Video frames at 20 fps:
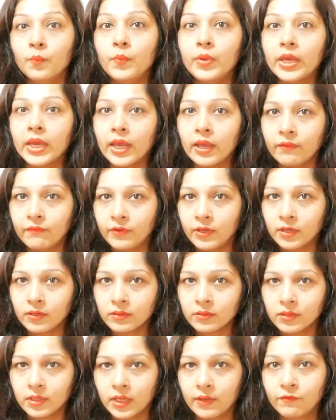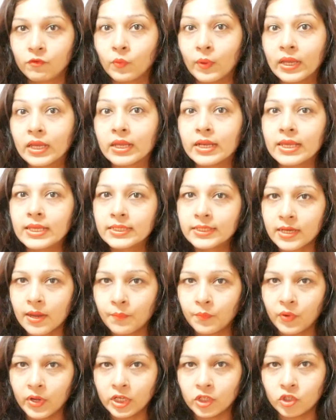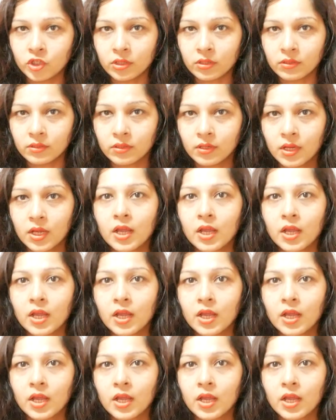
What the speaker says: behavior, if you increase temperature,